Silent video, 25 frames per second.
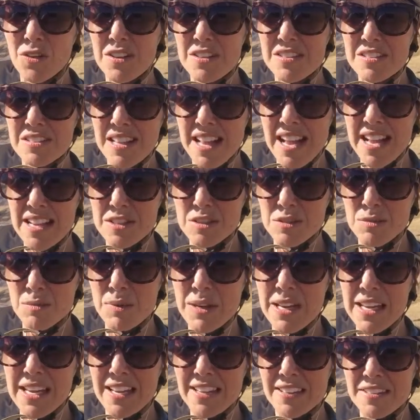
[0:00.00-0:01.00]
this last
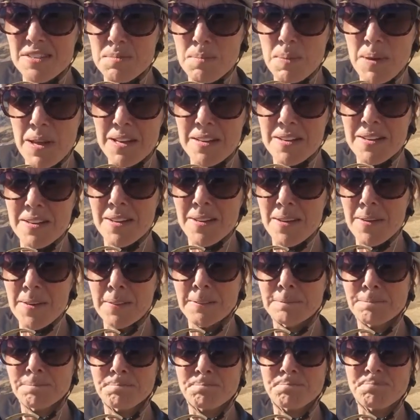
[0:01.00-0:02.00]
week has been
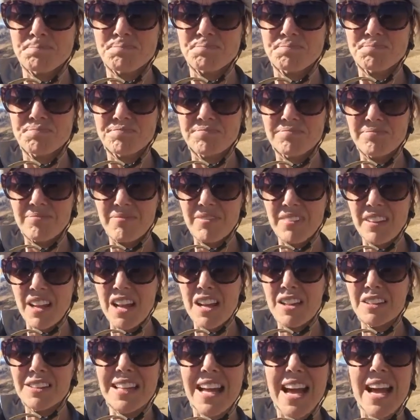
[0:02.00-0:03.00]

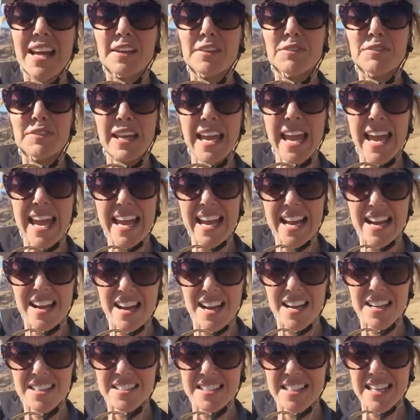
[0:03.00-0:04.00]
a lot of
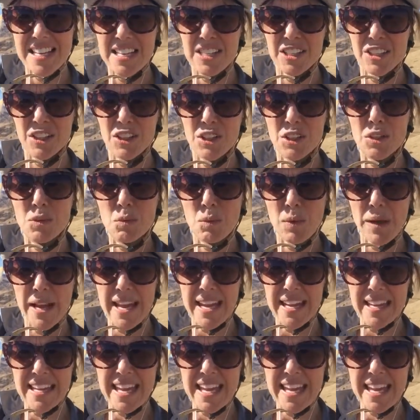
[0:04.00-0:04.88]
chaos in a good way,